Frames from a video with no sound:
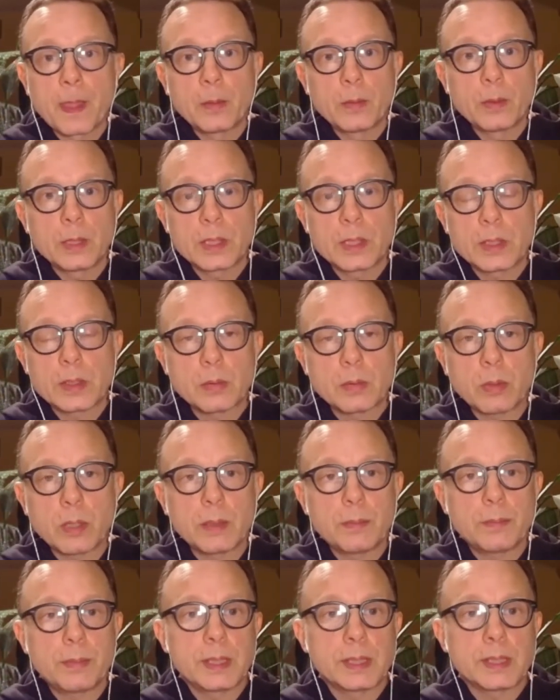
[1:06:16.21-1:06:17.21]
we just want
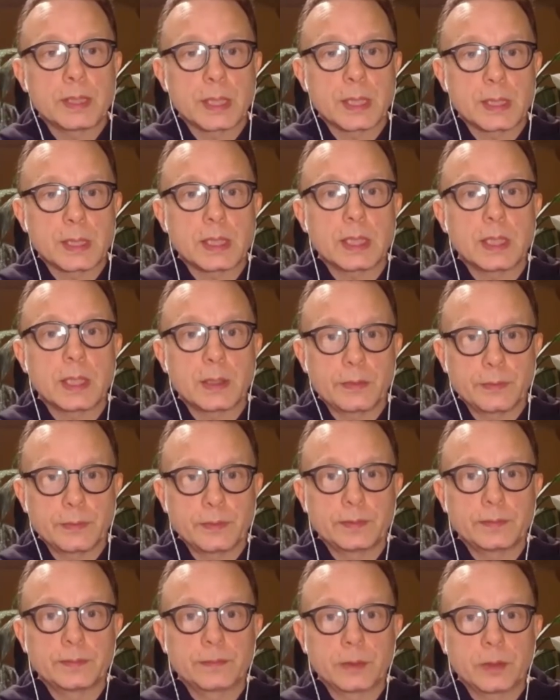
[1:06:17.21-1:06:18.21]
to be sensitive.
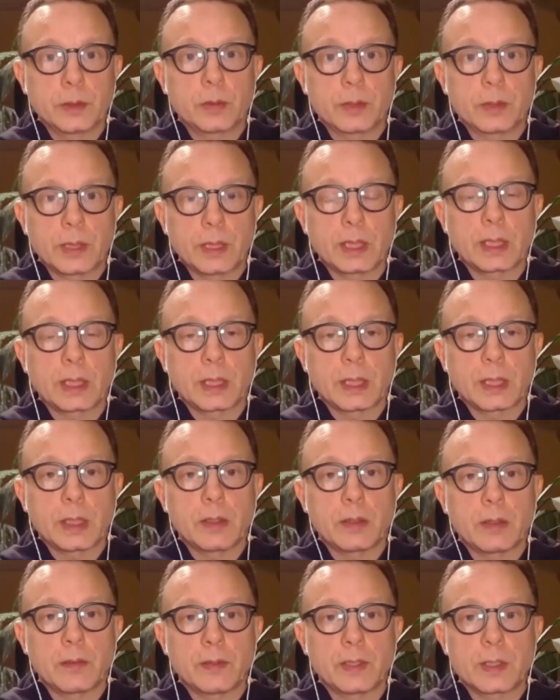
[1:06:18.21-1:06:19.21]
So we're taking
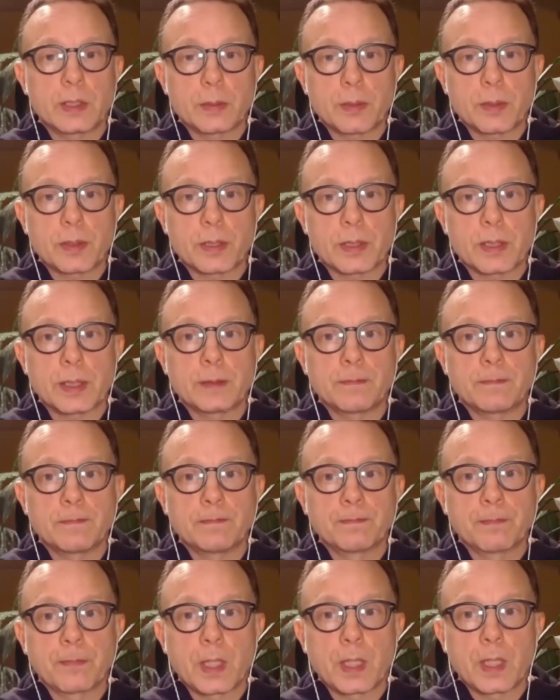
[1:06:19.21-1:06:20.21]
care of each person
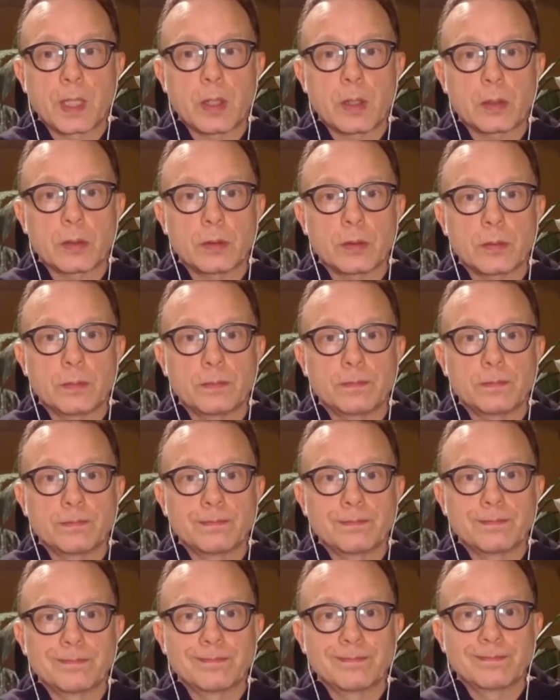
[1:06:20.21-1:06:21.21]
in our group.
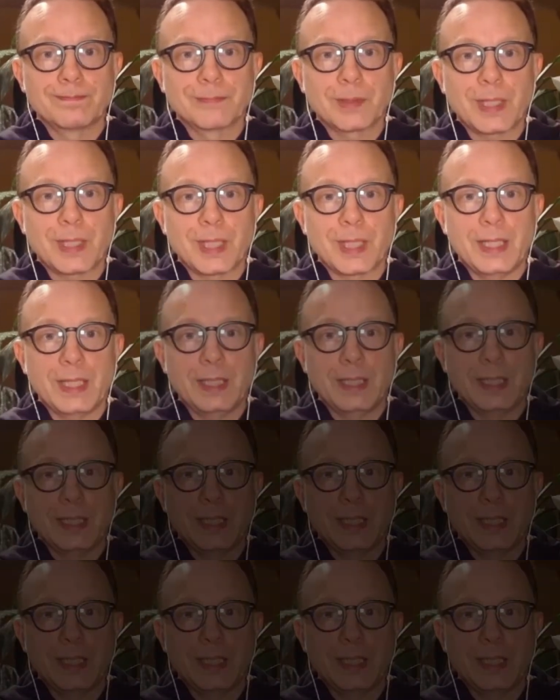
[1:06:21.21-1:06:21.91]
Okay.